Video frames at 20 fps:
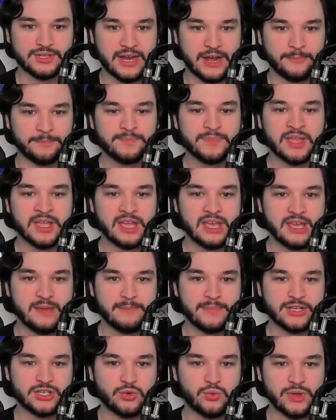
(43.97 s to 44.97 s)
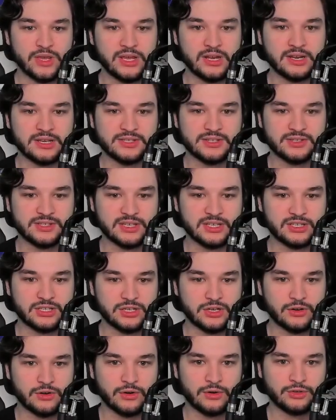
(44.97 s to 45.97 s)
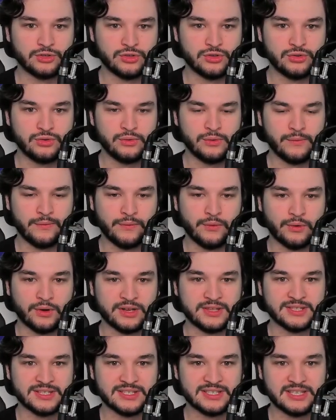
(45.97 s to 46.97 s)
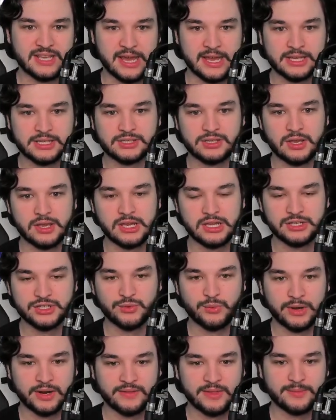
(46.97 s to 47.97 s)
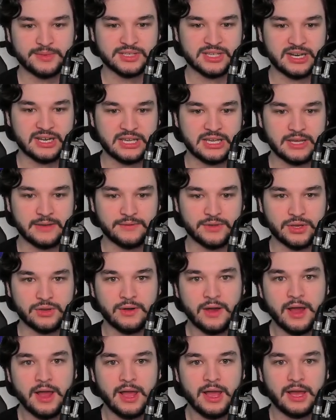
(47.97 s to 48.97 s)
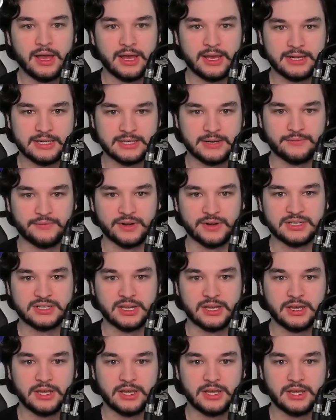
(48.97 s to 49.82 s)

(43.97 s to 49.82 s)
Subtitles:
Now, in between, as you see tier 2, 4, and 6, each one of them is going to give you a different